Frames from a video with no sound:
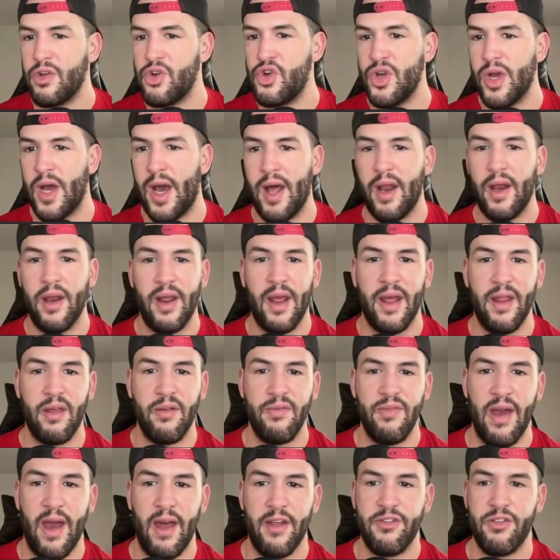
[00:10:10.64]
a shot on a guy like
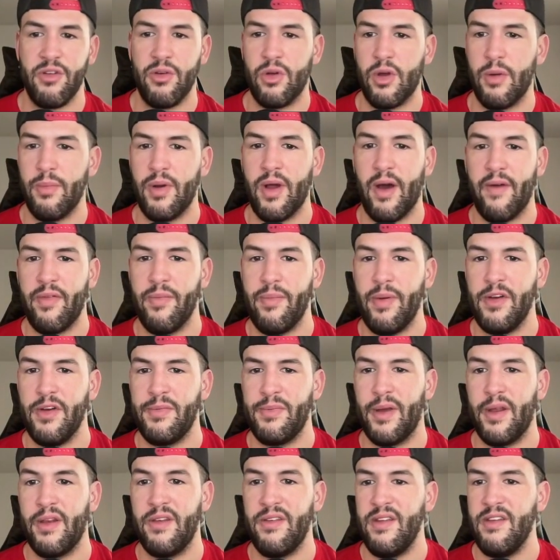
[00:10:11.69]
Vassell coming off the bench
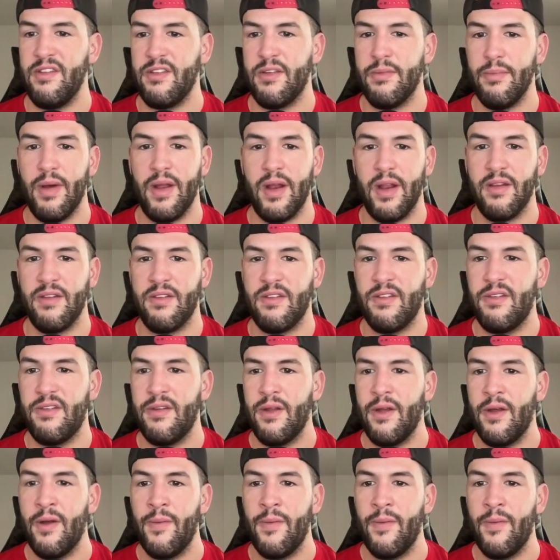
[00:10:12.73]
playing decent minutes.